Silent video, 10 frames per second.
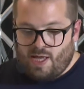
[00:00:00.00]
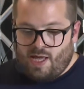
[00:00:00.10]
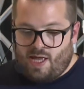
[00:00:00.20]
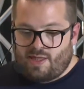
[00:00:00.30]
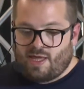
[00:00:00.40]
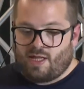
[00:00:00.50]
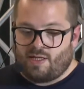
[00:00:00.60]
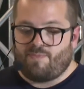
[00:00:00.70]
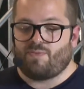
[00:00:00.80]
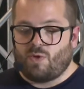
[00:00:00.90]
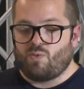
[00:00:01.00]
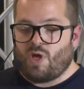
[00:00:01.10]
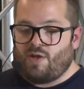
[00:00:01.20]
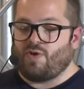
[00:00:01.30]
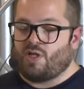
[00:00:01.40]
And then we
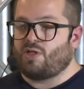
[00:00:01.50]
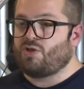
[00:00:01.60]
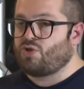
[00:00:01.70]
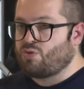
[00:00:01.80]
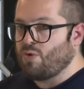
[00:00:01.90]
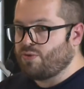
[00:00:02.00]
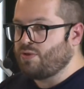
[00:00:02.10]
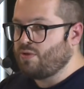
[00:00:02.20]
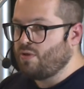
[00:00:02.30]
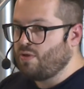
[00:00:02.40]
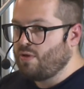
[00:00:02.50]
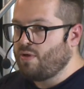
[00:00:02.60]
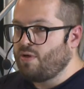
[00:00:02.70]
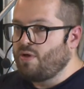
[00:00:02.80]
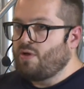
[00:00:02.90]
invent root.
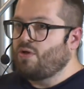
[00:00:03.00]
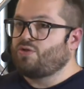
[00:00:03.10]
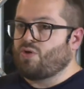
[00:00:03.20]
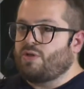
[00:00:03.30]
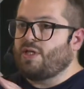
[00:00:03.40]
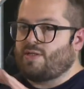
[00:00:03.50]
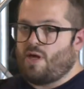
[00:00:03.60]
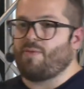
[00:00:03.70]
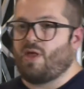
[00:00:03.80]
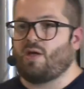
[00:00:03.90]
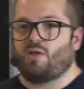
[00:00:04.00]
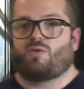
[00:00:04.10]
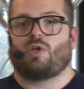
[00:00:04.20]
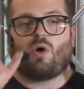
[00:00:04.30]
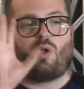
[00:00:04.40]
Root is something
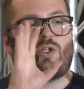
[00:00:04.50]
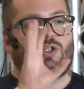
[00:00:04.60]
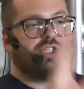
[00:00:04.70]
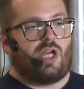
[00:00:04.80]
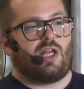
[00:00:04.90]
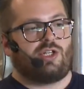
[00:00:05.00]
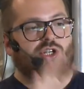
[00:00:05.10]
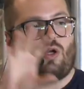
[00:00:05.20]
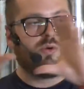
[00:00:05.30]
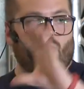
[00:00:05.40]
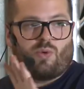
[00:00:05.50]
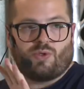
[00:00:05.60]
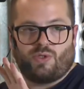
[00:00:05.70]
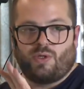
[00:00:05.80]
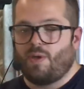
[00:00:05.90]
we call change
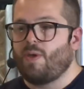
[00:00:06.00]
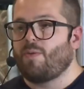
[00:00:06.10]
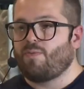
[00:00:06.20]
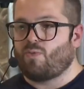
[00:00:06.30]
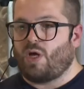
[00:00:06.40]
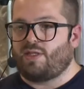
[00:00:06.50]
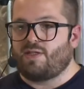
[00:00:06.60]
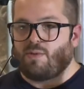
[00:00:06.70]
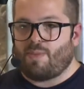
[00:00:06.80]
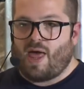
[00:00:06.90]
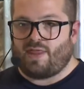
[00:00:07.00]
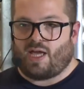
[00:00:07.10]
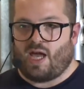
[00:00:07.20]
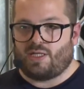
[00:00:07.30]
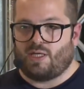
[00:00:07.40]
root. What is the basic
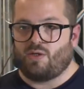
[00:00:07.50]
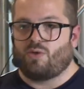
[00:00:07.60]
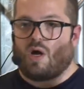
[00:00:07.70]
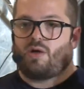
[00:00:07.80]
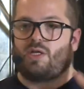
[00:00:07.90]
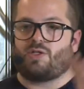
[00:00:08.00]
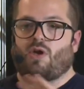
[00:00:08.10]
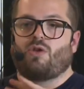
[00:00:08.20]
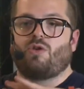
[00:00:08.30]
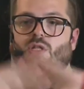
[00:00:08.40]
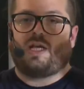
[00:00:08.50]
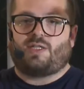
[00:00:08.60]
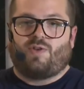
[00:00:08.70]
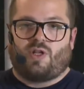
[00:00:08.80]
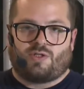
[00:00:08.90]
idea? Is a
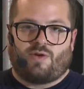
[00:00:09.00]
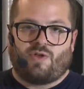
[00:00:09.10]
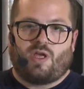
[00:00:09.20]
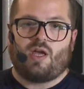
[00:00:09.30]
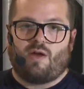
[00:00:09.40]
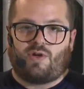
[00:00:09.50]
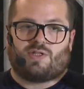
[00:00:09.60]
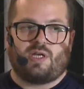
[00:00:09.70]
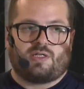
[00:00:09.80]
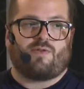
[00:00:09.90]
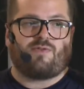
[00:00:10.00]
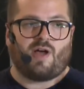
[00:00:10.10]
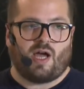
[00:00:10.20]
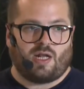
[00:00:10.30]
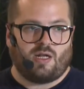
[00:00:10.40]
Unix philosophy. Everything is a
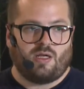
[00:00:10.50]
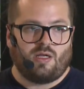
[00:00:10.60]
file.